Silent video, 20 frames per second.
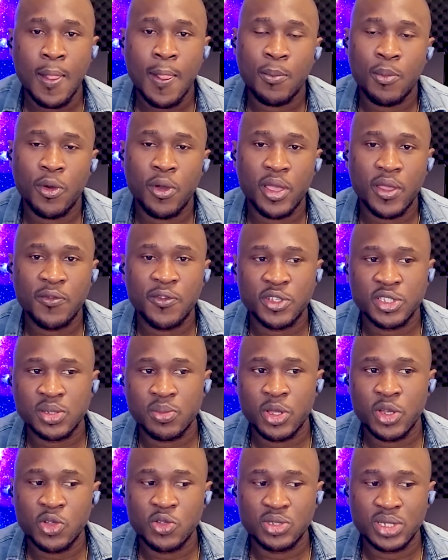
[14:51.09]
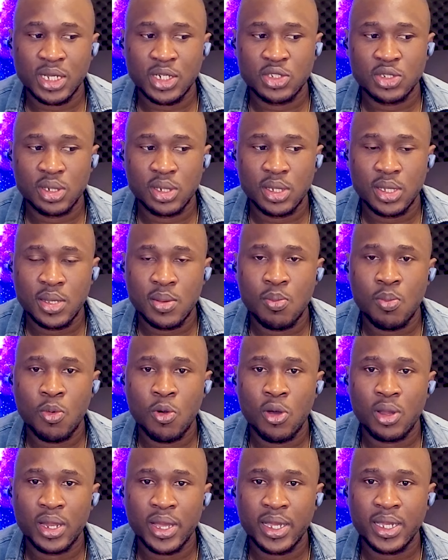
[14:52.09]
But if you're somebody who's actually
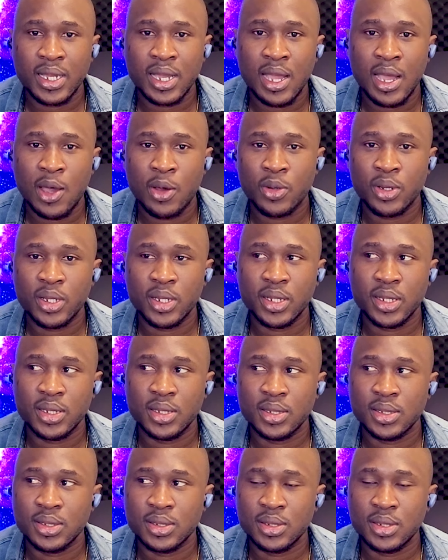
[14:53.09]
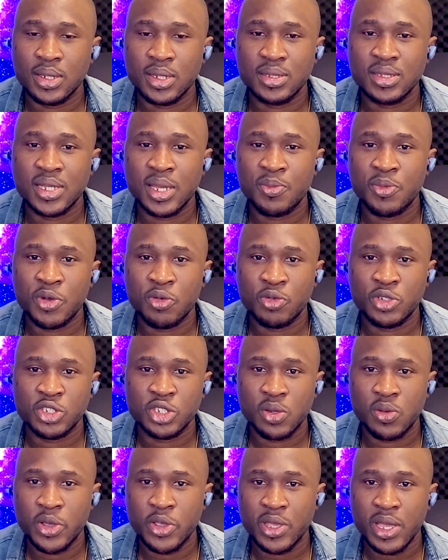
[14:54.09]
more like out in a temperate
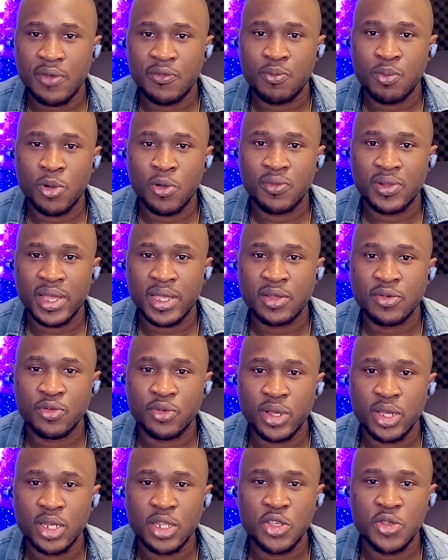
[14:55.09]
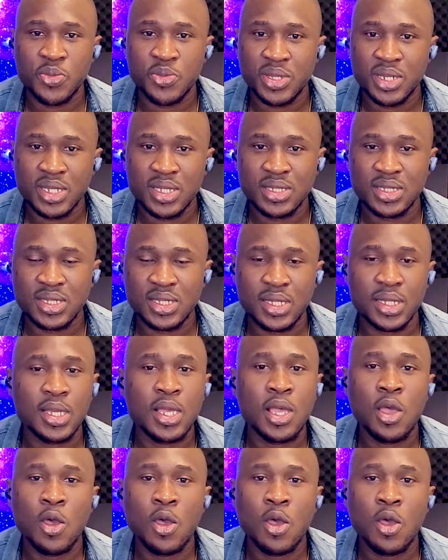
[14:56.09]
region where you have more of like rain humidity,